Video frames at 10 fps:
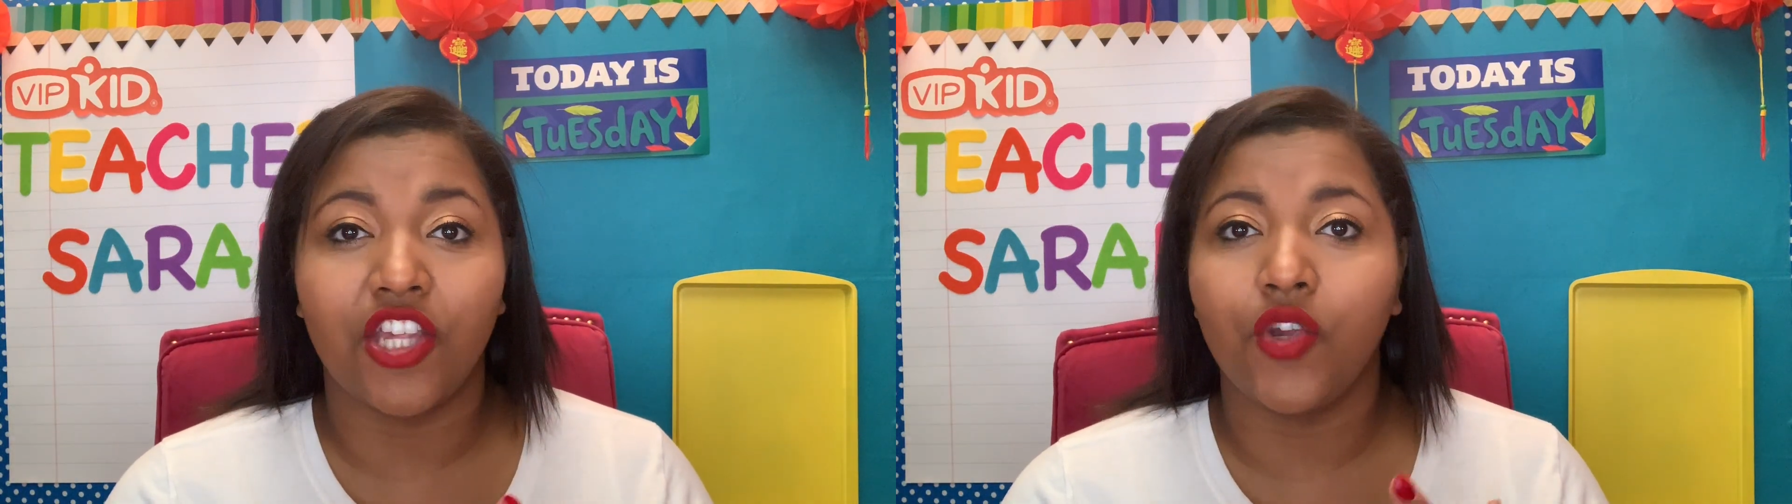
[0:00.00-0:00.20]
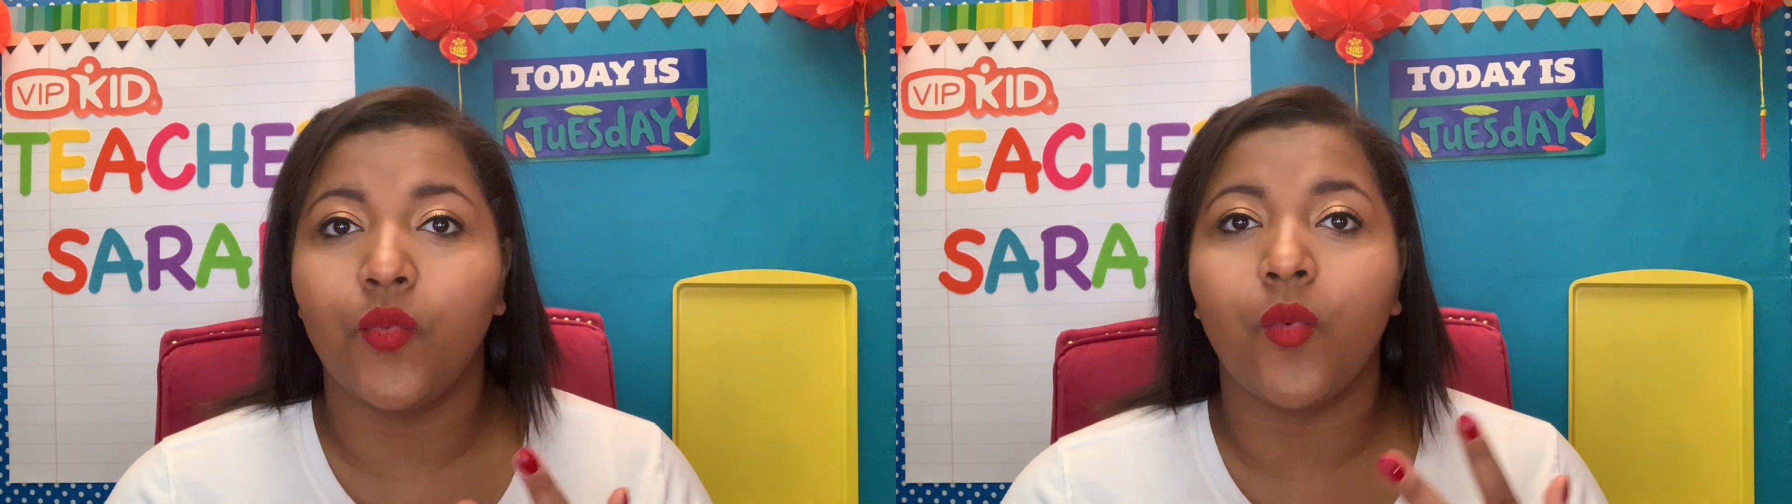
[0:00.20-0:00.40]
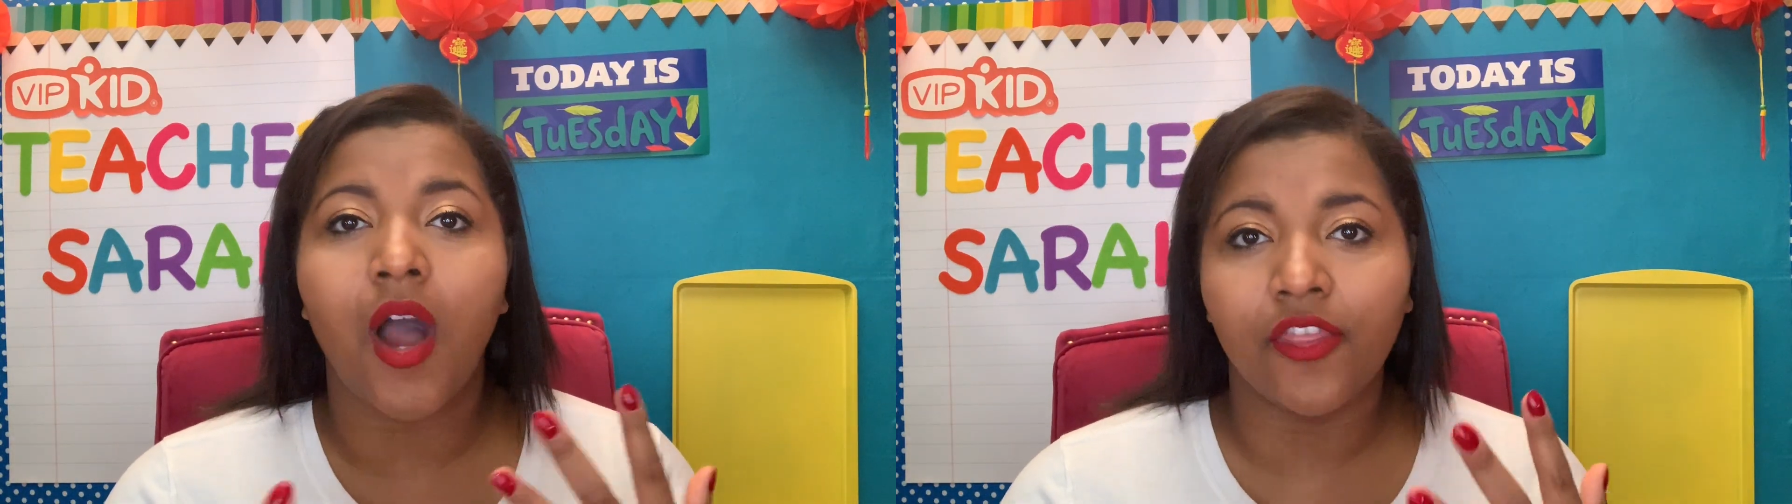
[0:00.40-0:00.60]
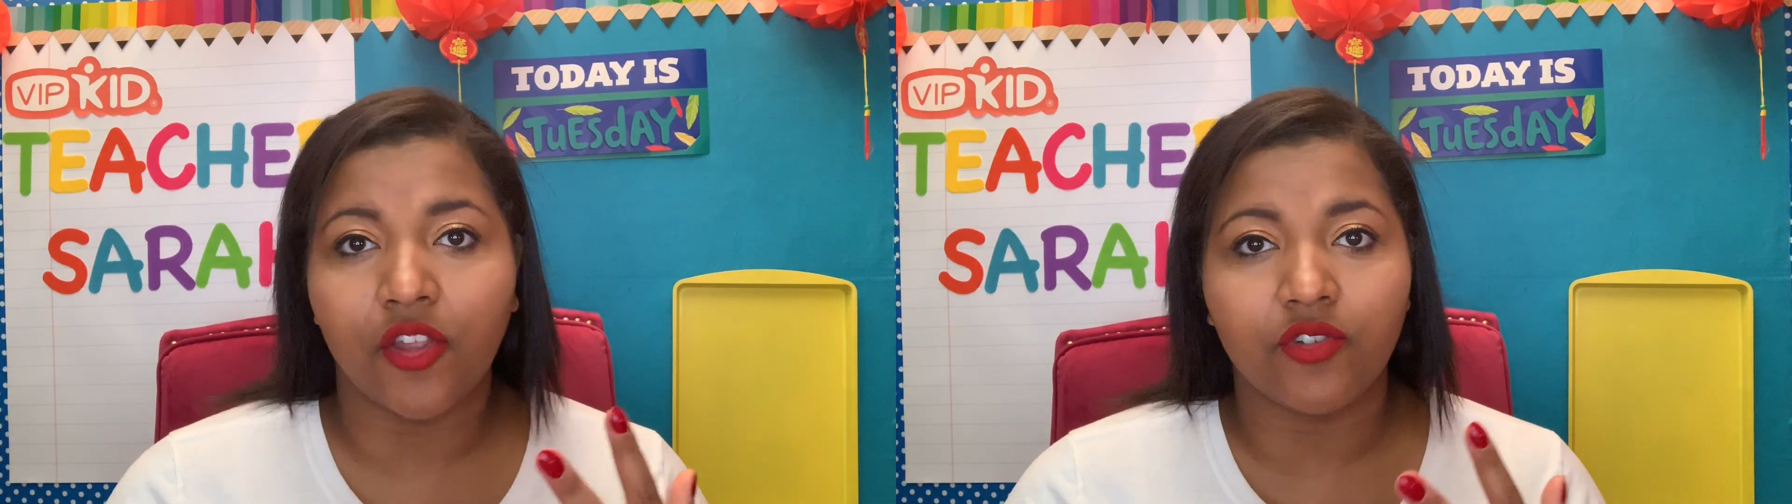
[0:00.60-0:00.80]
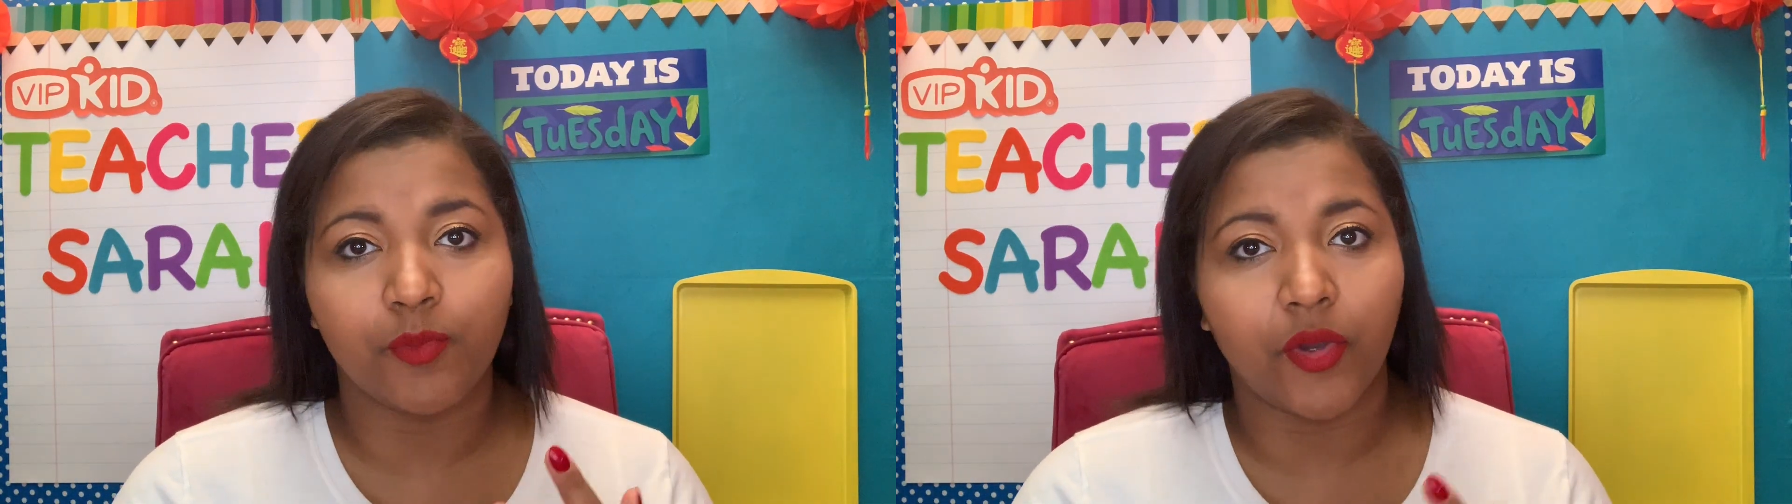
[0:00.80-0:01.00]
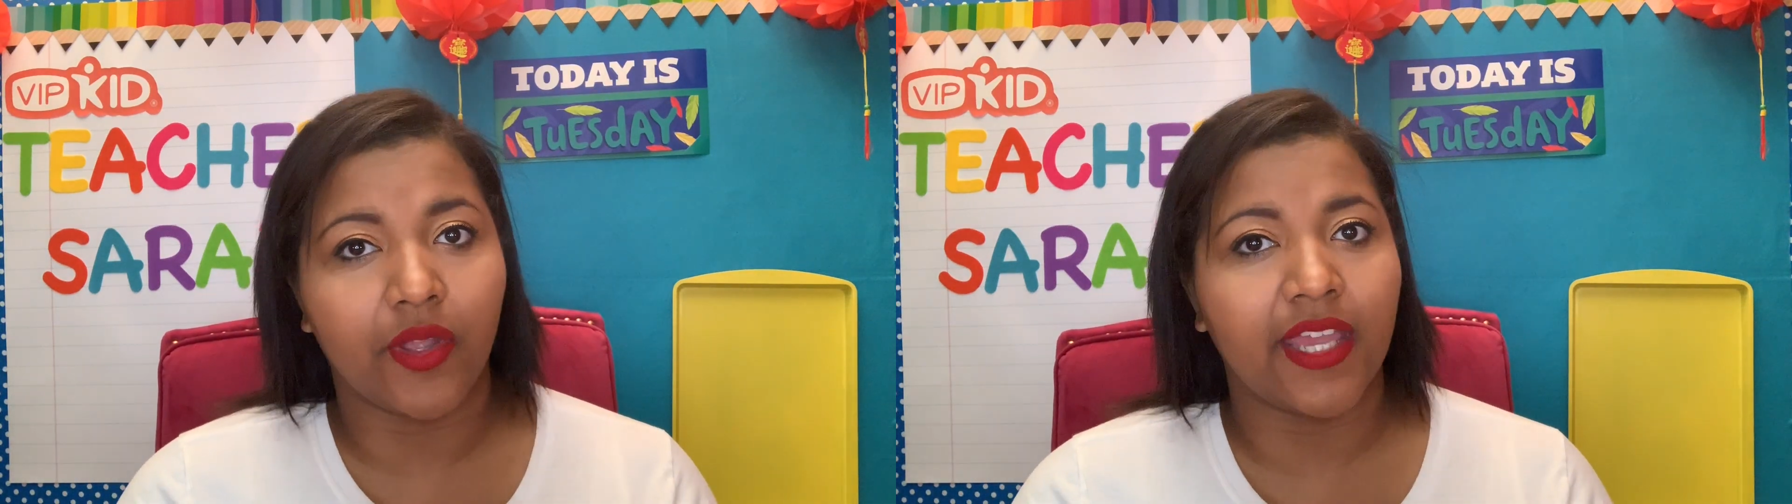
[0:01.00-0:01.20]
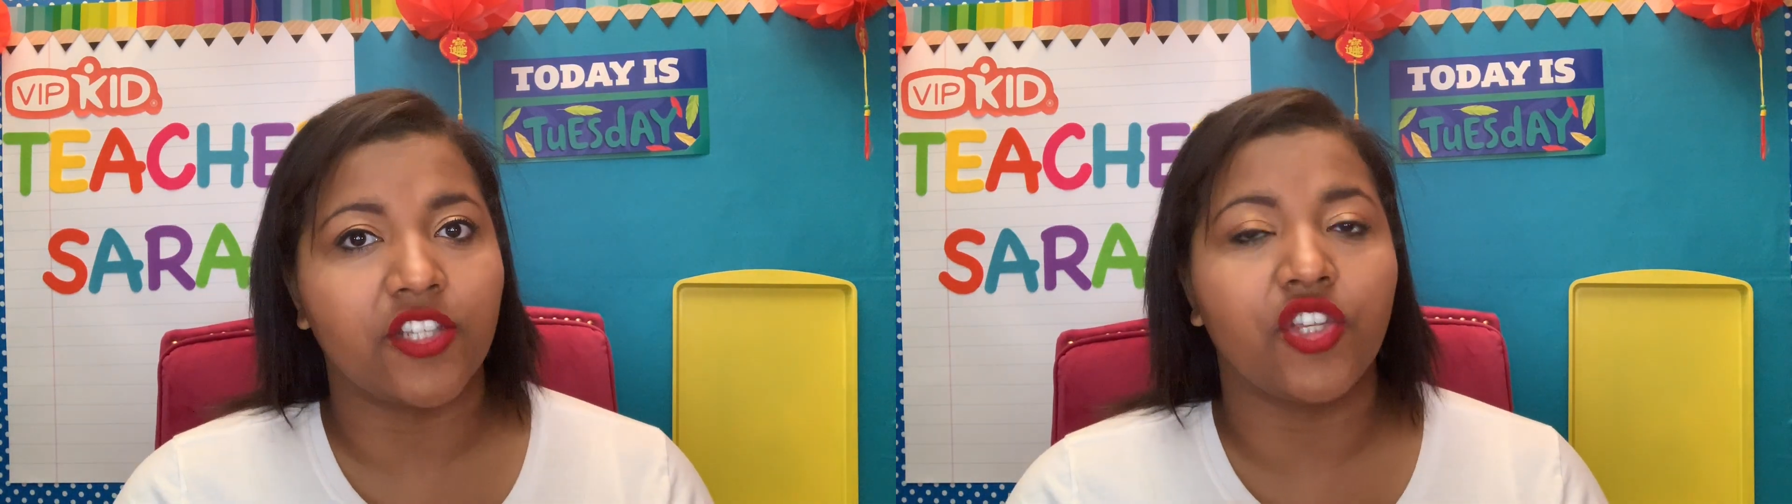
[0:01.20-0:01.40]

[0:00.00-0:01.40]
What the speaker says: You want those bookings,